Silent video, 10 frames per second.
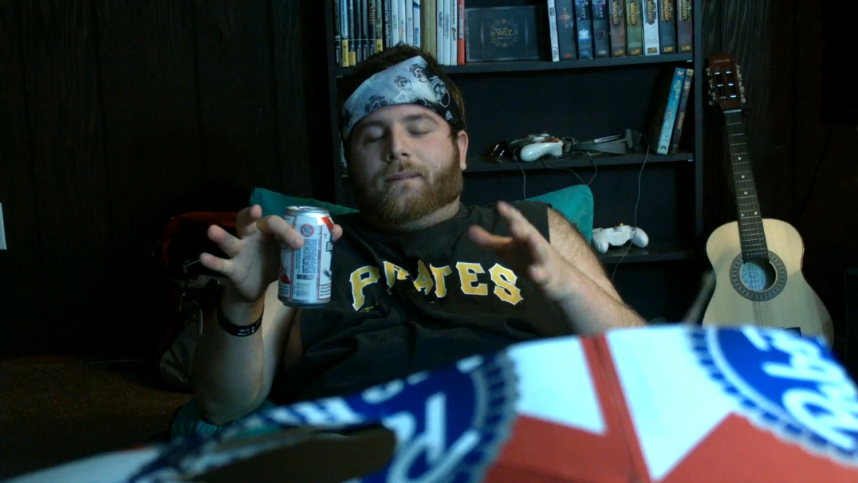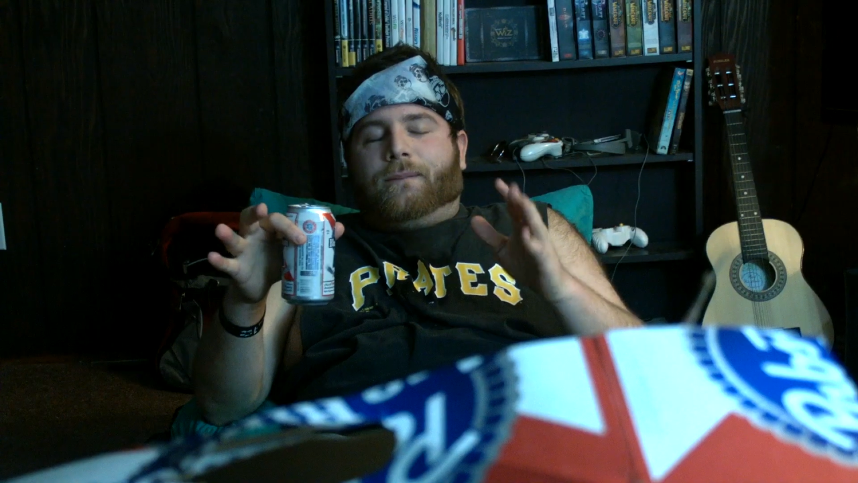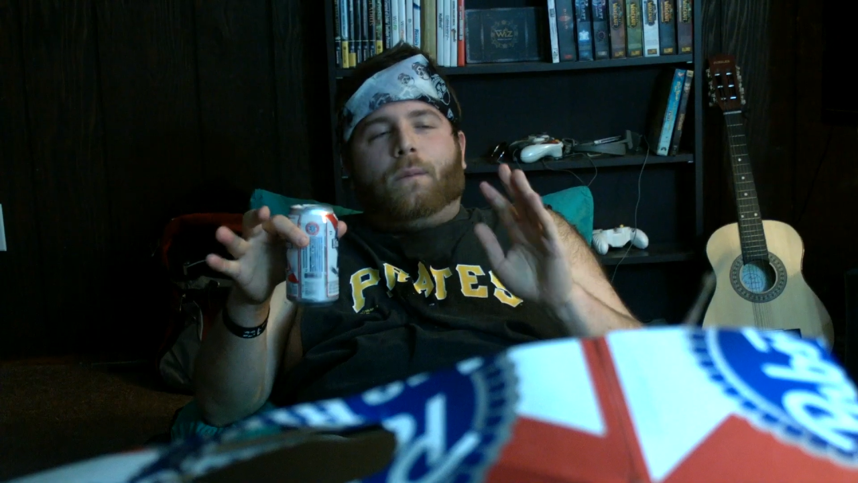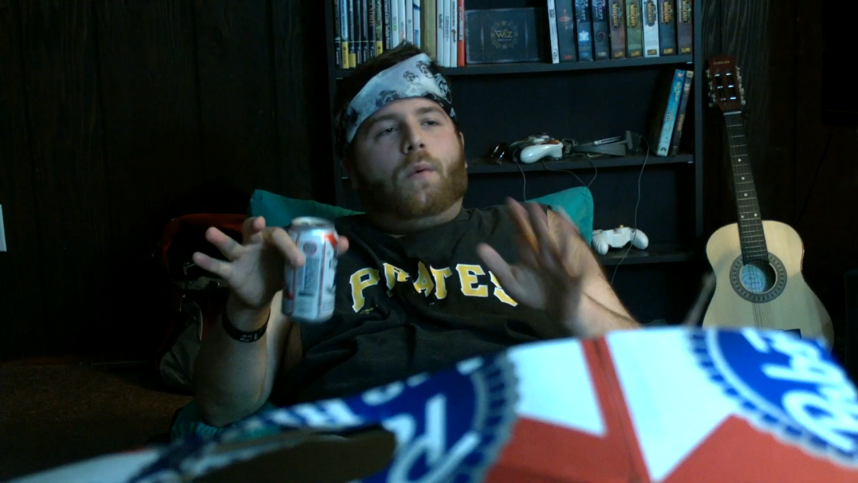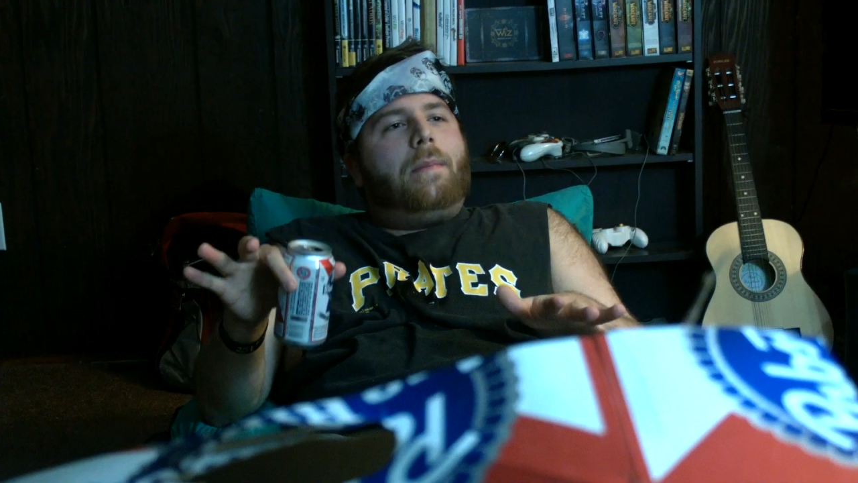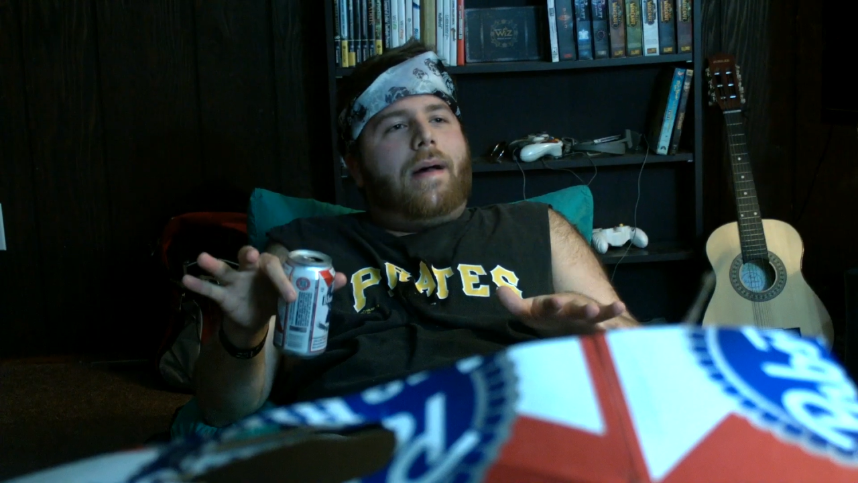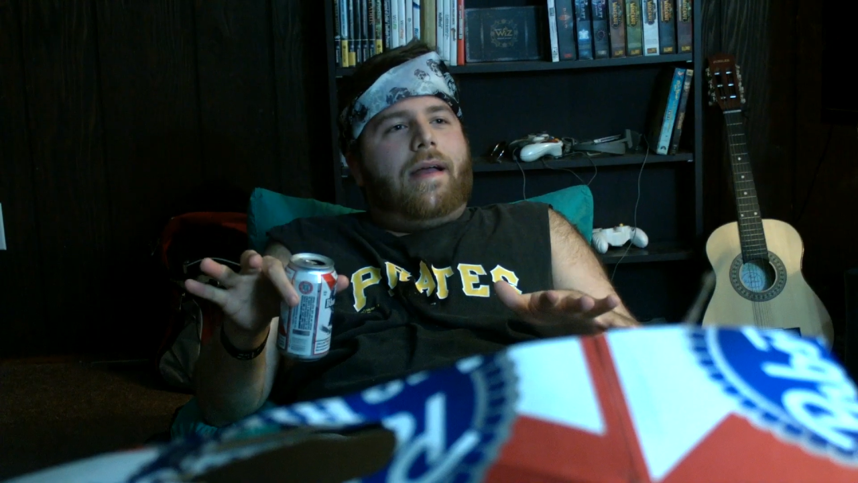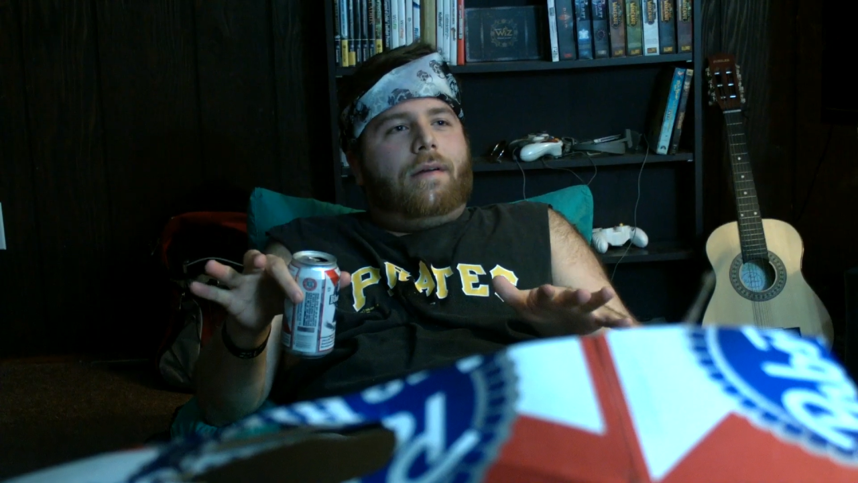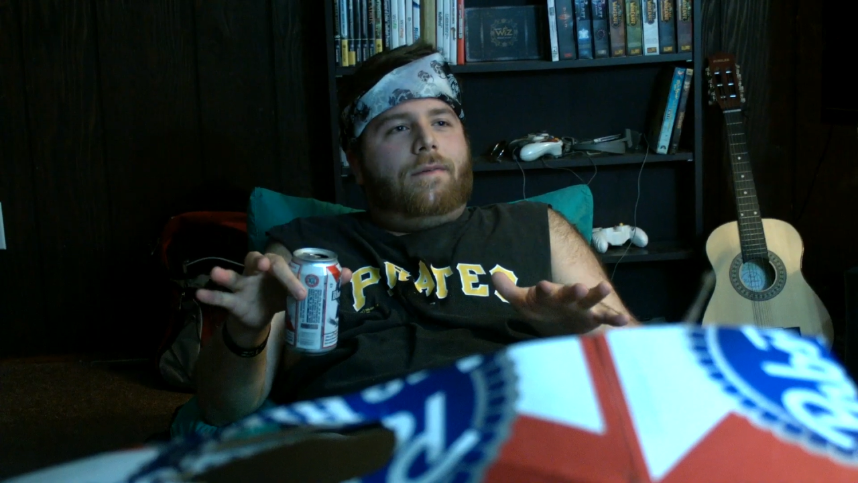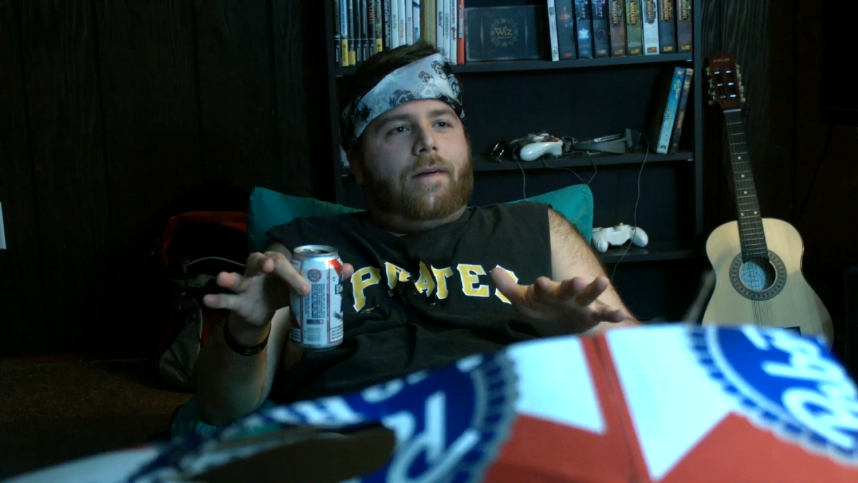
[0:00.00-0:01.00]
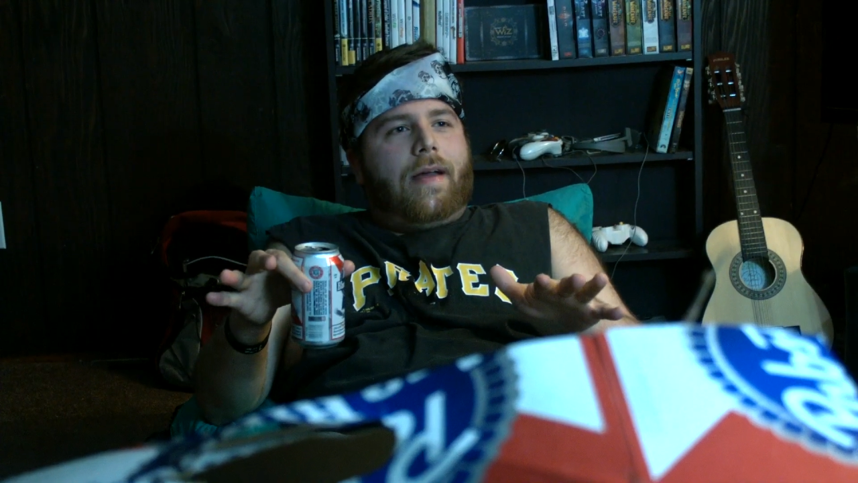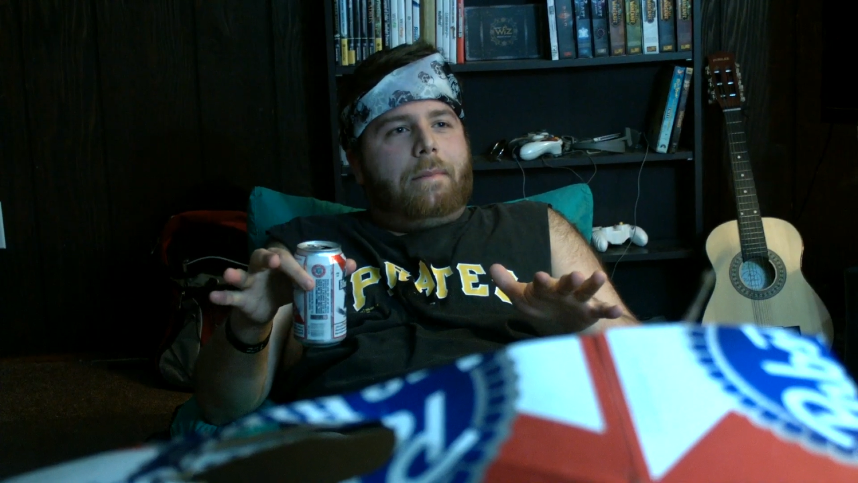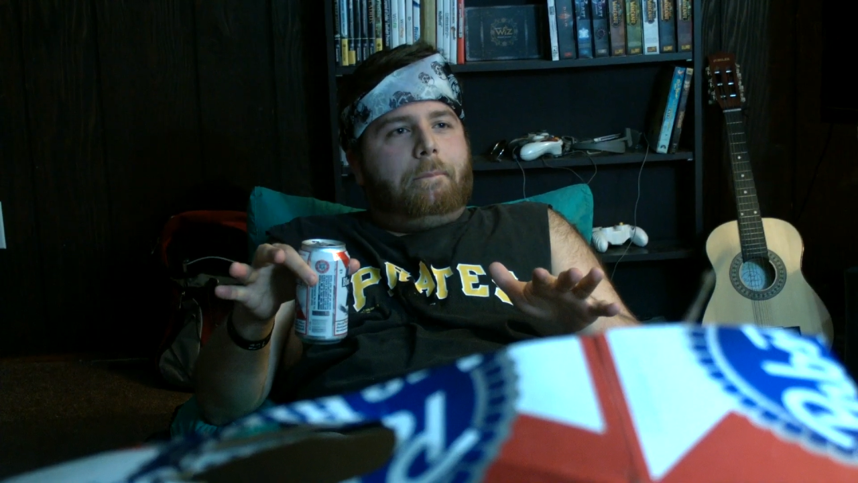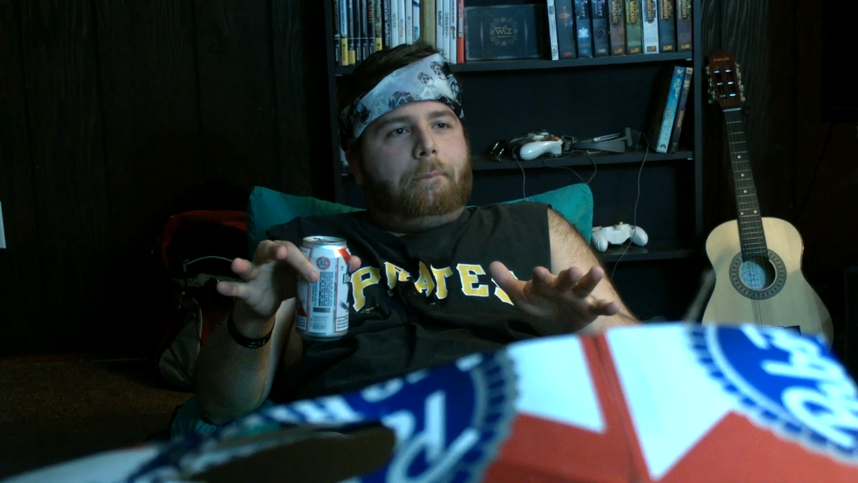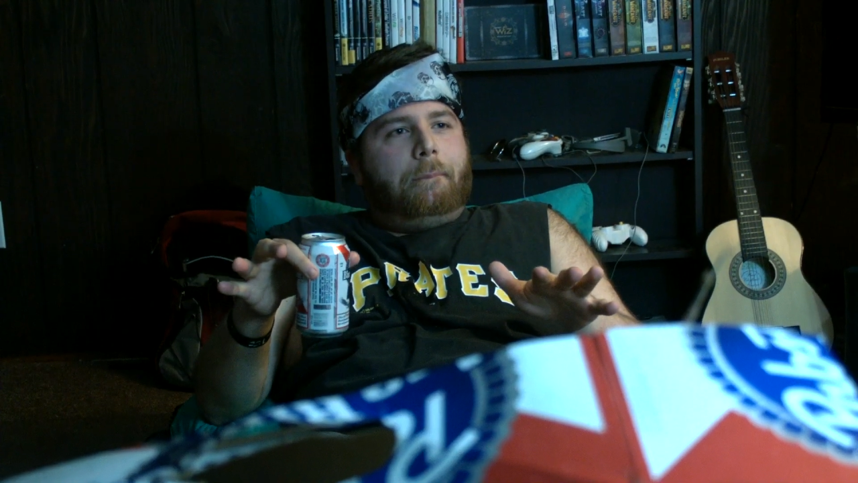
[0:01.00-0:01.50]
So what am I here for again?